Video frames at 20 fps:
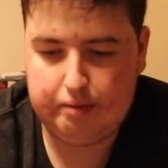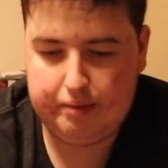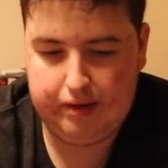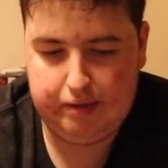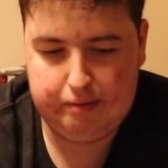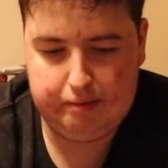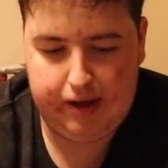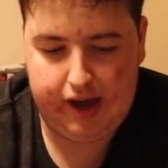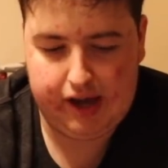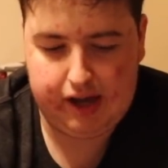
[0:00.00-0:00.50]

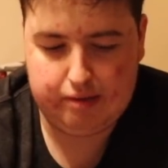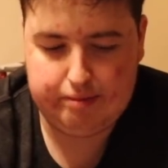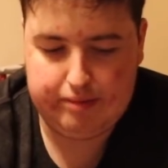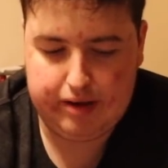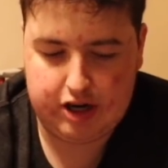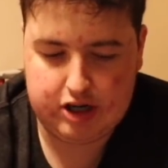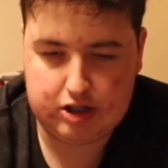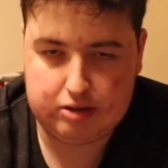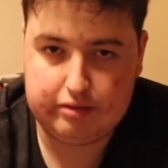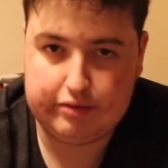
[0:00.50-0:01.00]
back in
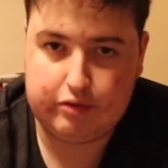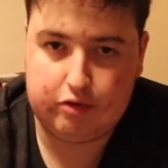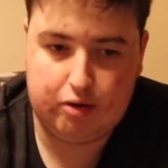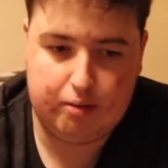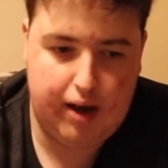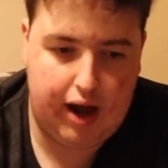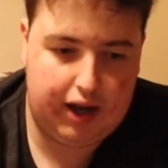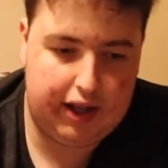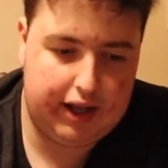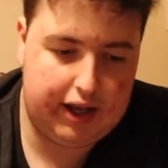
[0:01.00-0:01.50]
Pendulum
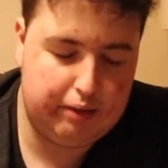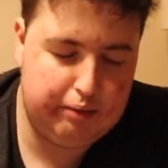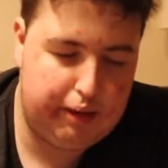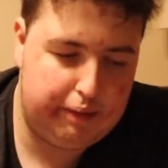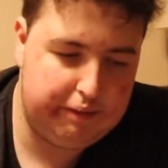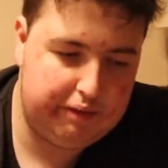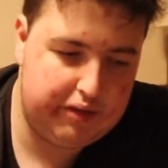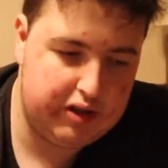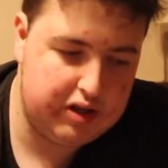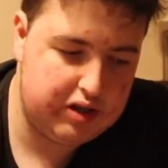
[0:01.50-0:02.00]
format, like in
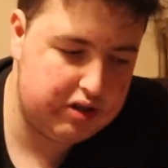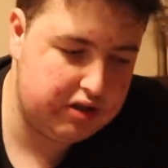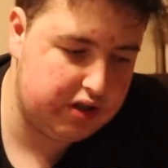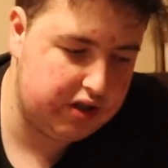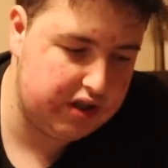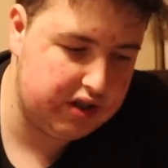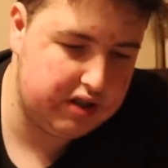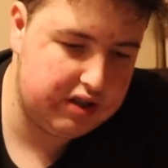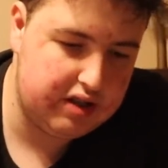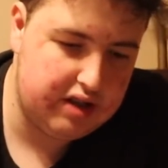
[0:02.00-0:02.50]
Memphis,
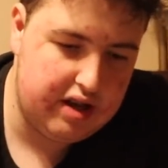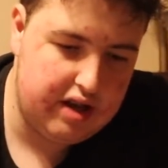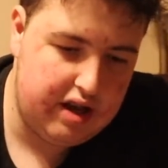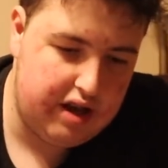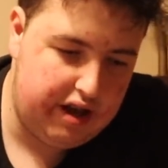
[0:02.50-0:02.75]
because